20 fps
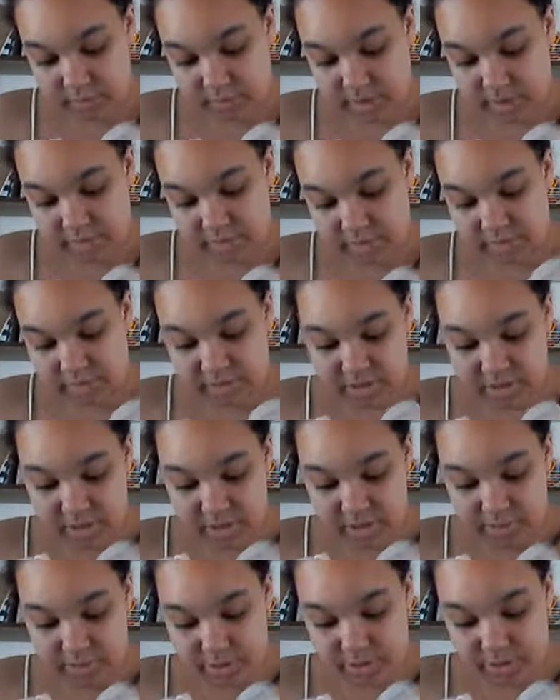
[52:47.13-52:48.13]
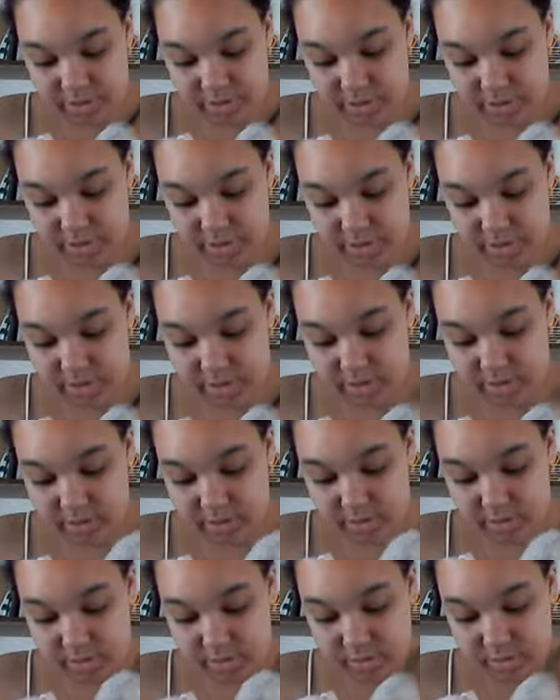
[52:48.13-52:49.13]
I was very disappointed to find out
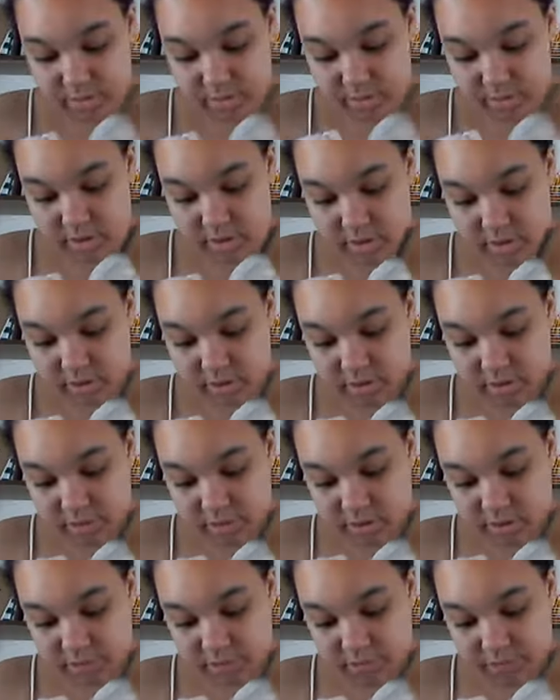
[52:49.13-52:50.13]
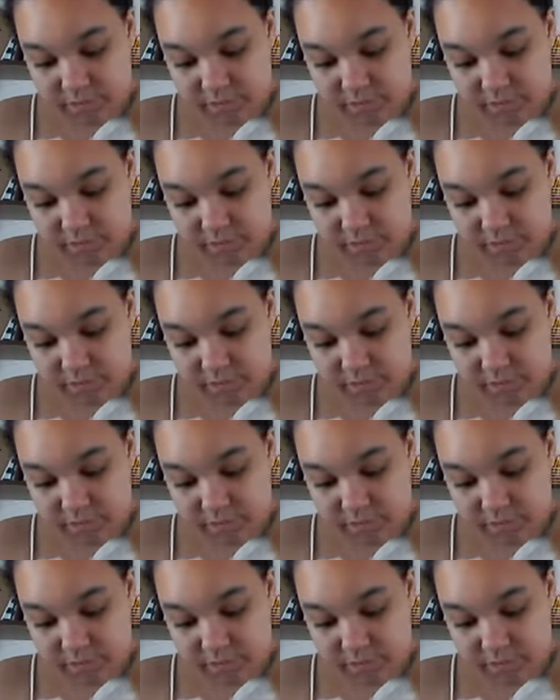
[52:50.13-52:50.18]
that it wasn't real.